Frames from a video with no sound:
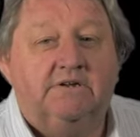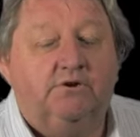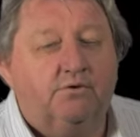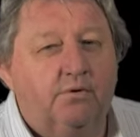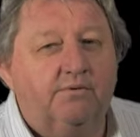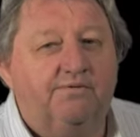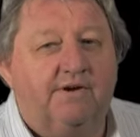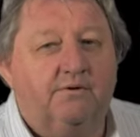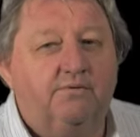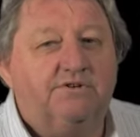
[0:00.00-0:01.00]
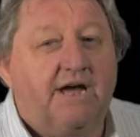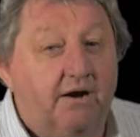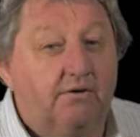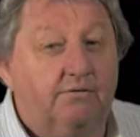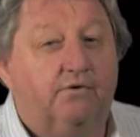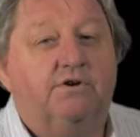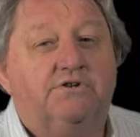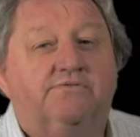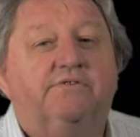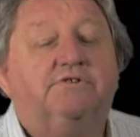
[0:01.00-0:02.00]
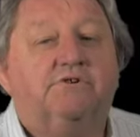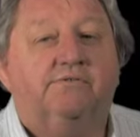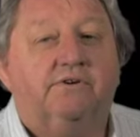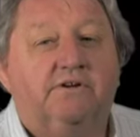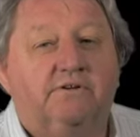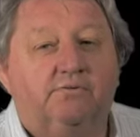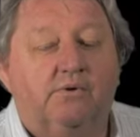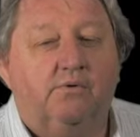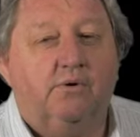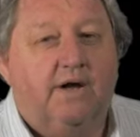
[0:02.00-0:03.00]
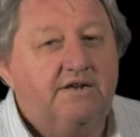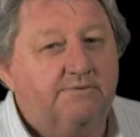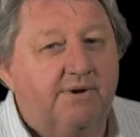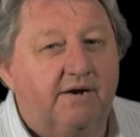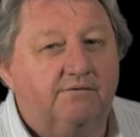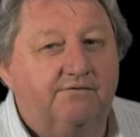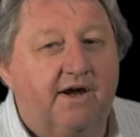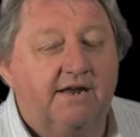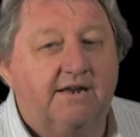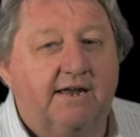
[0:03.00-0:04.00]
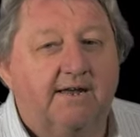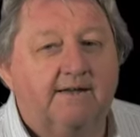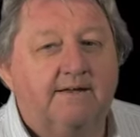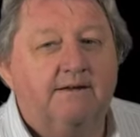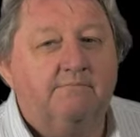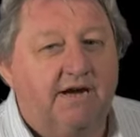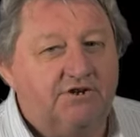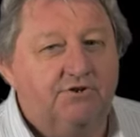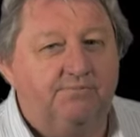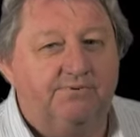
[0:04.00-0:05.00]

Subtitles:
Look What We Found was our voyage of discovery, where we went about finding passionate